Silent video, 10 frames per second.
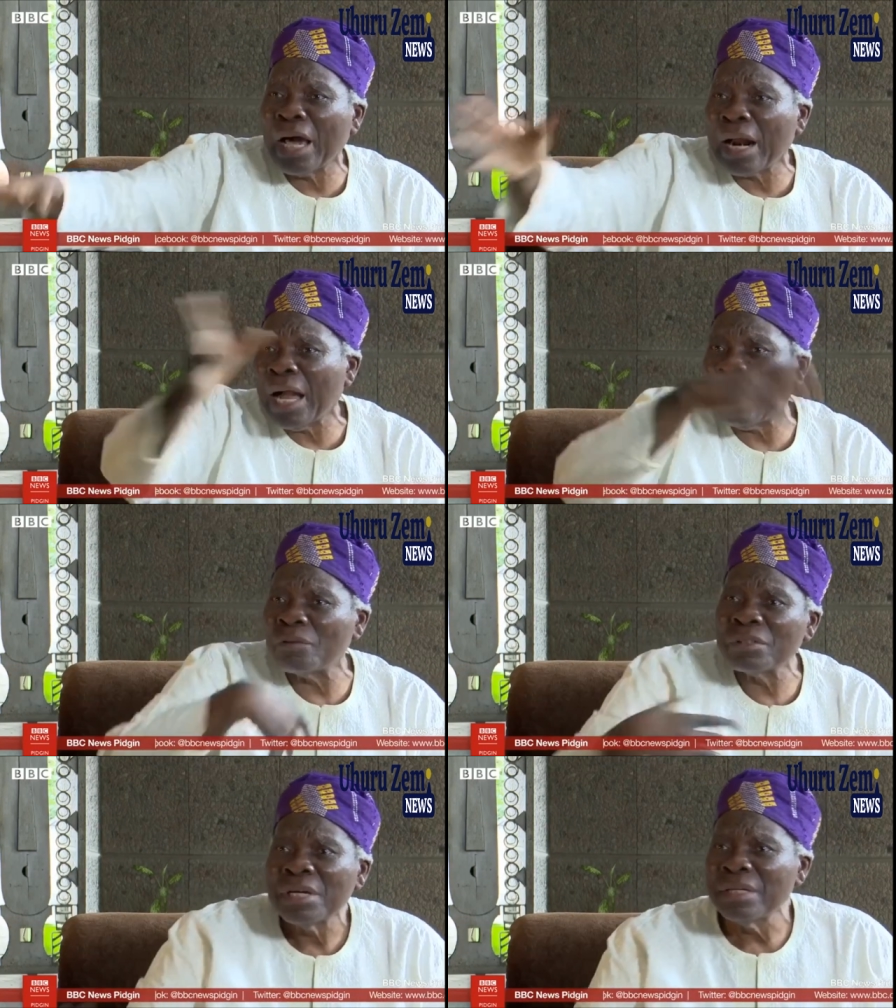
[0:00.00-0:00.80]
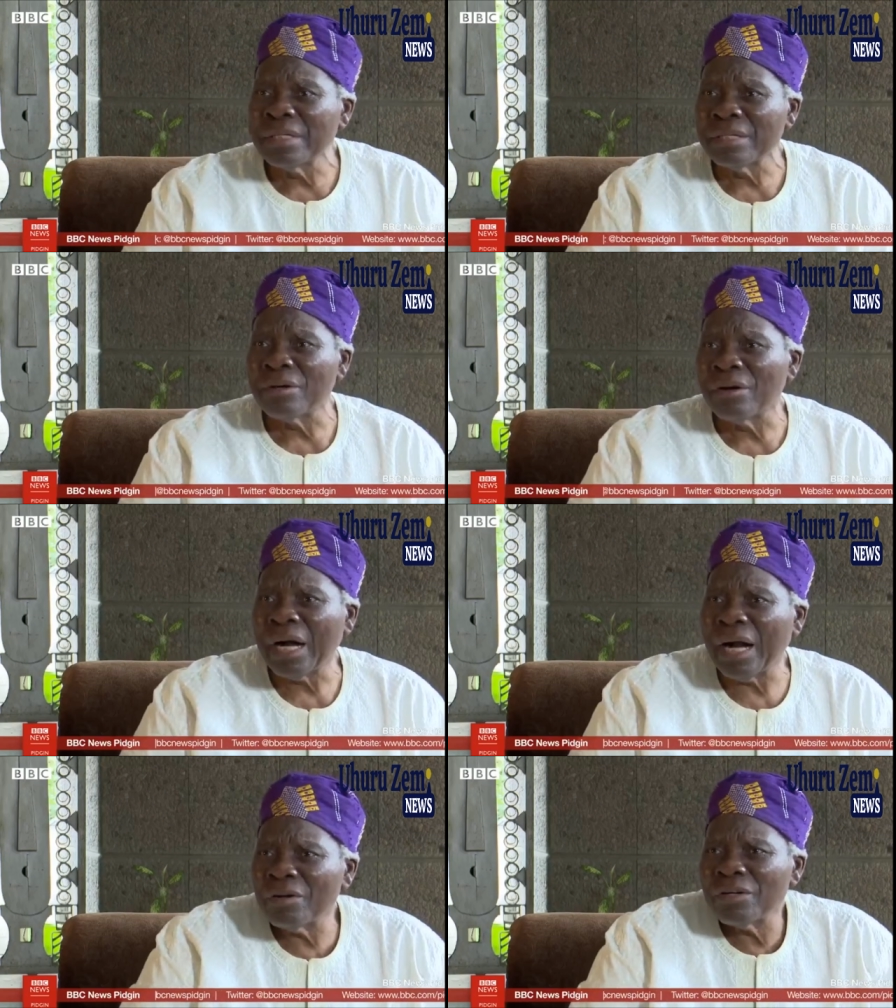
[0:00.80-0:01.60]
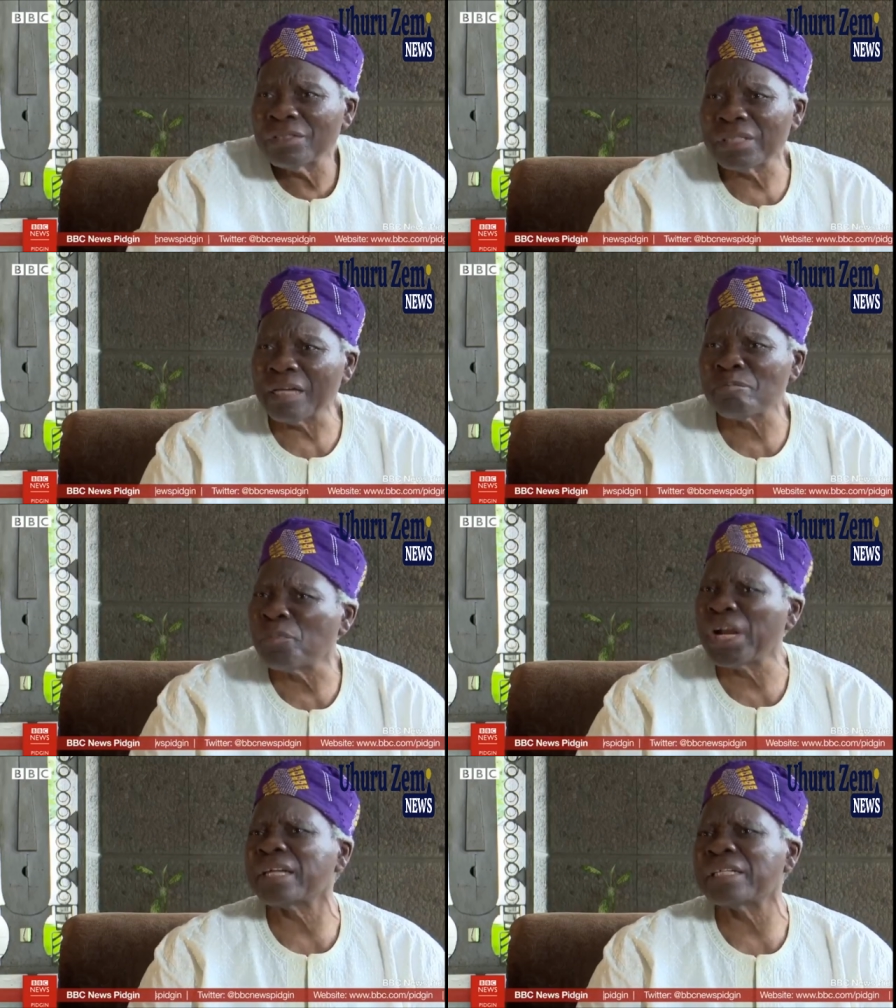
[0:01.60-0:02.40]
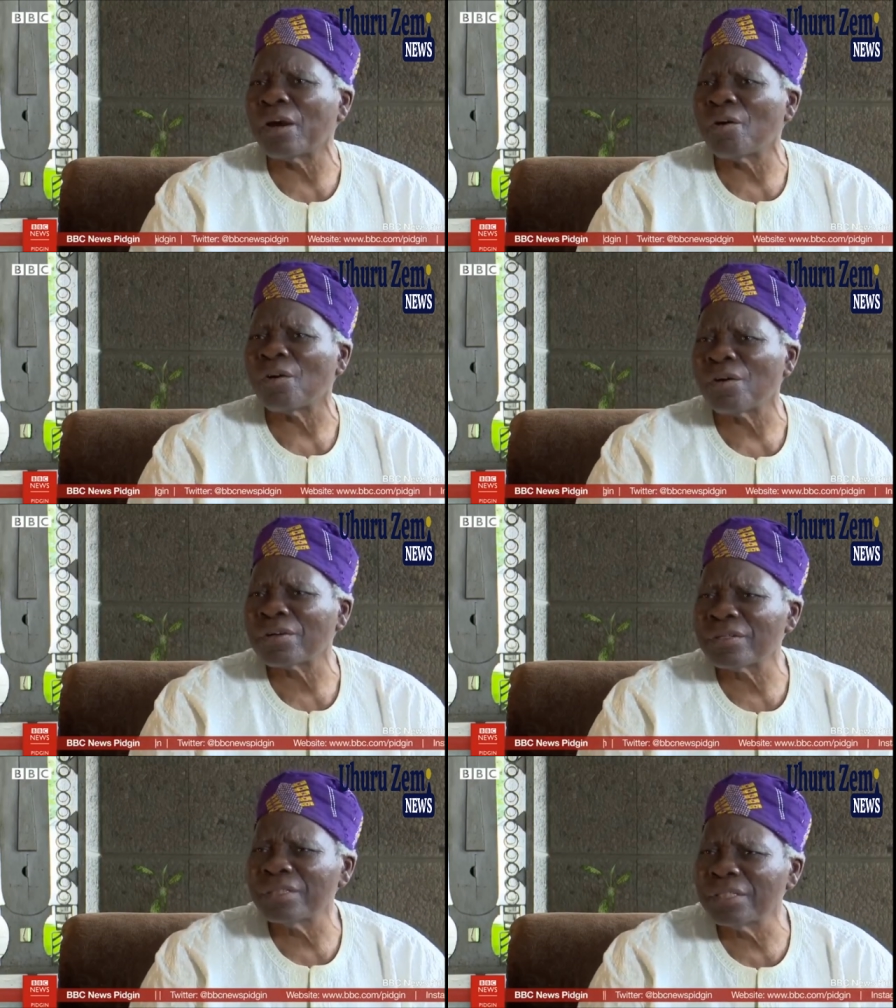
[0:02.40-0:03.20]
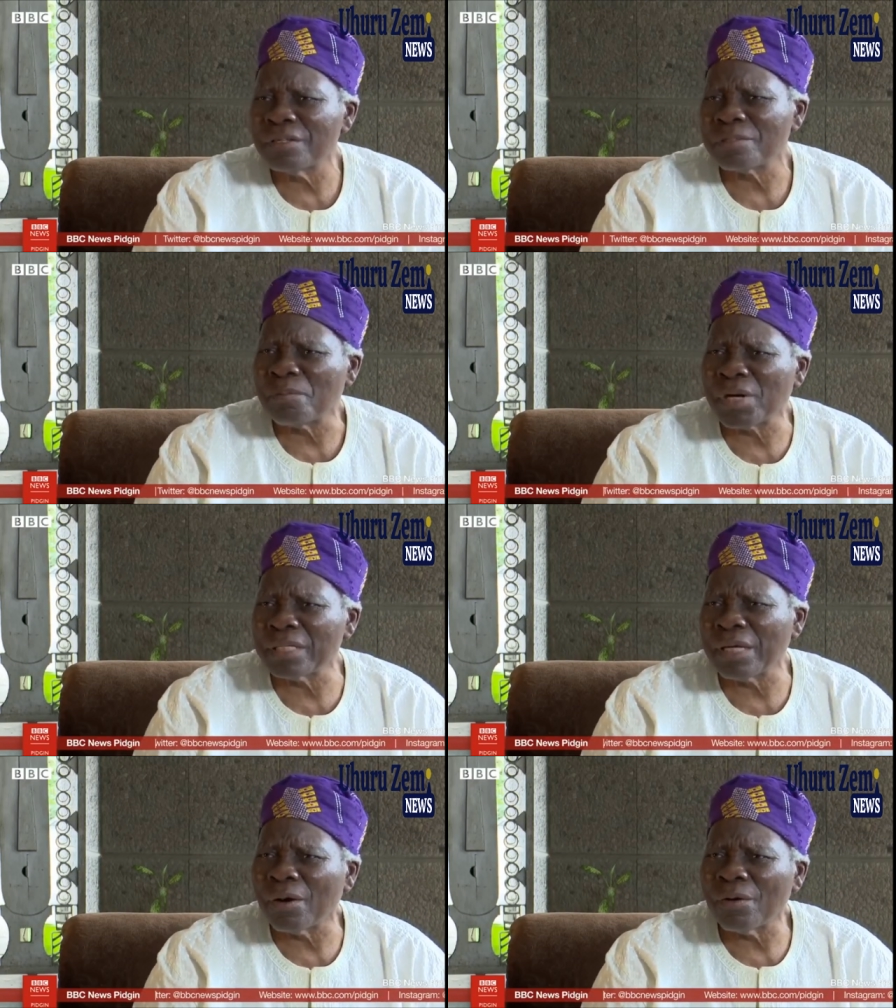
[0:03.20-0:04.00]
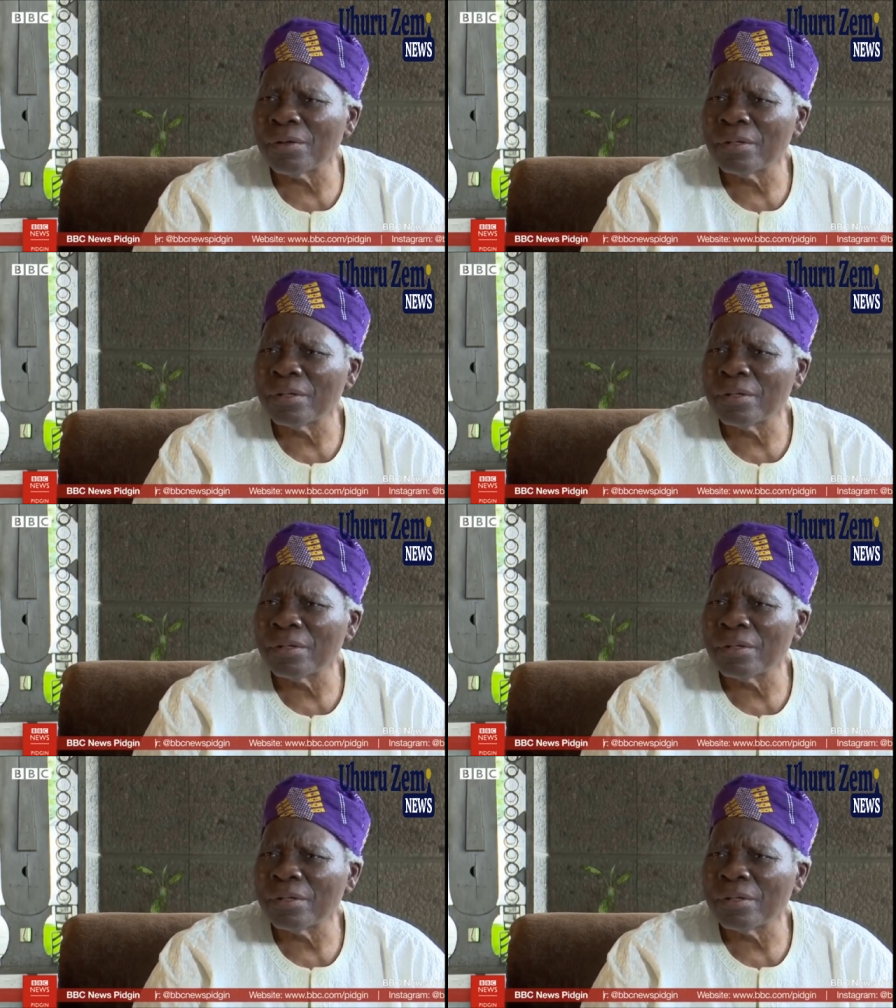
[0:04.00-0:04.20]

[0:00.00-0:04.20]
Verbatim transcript: around. How does that break the law? It doesn't break the law.